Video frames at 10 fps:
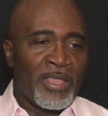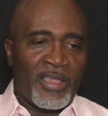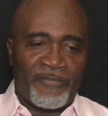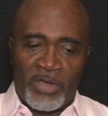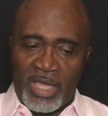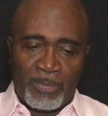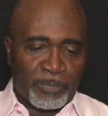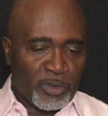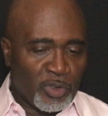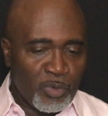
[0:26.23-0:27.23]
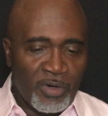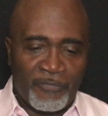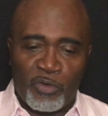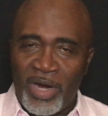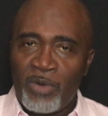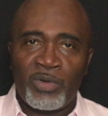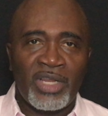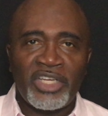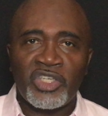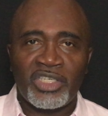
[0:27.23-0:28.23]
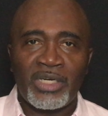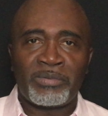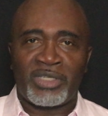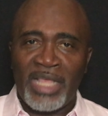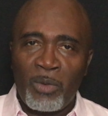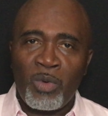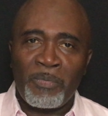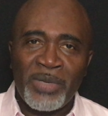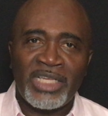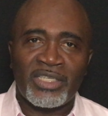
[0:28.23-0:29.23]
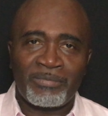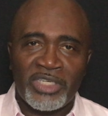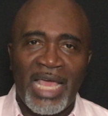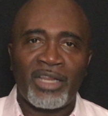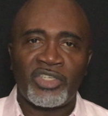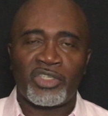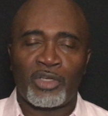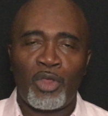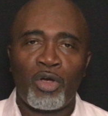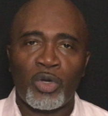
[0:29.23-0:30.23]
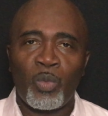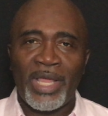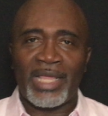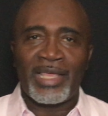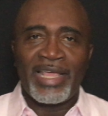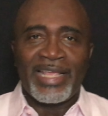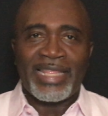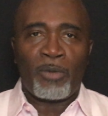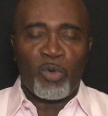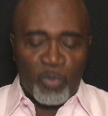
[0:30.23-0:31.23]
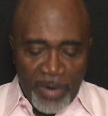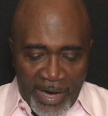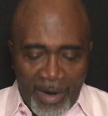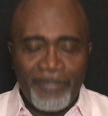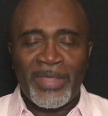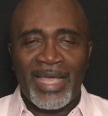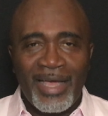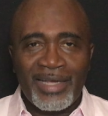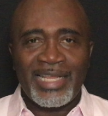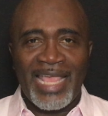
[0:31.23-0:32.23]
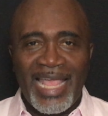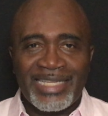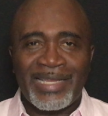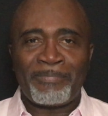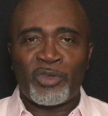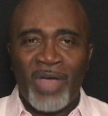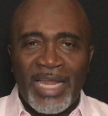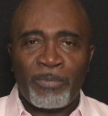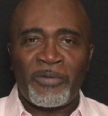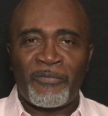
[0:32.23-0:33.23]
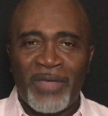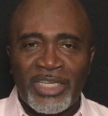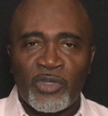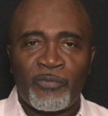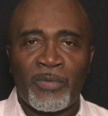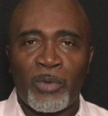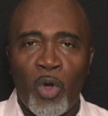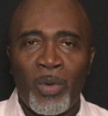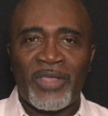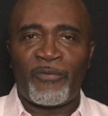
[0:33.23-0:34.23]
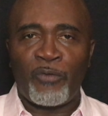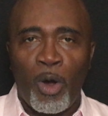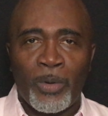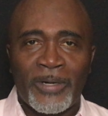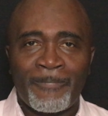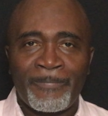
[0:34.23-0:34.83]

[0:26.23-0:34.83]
if you're in pursuit of great relationships, there will be some challenges along the way that will rear up their ugly heads and try to prevent you from going forward.